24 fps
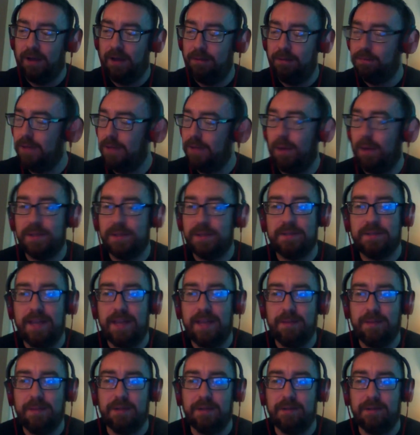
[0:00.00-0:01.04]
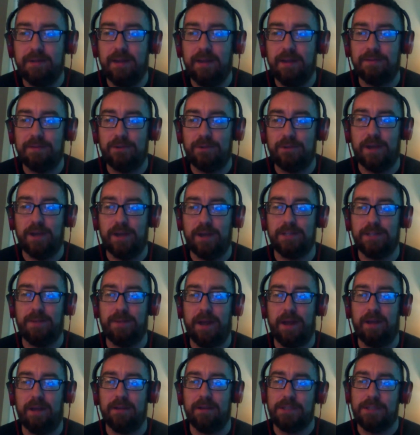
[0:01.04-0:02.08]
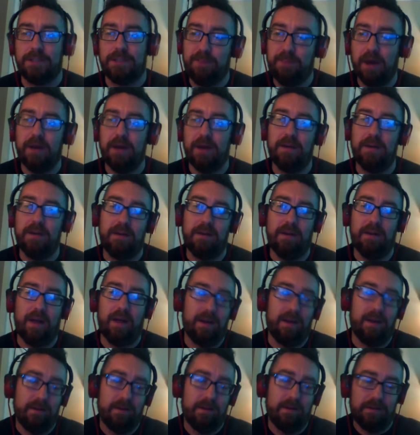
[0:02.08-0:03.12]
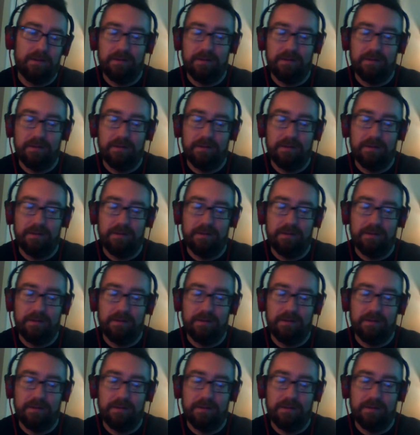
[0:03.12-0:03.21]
what's his name in Trainspotting? Spud and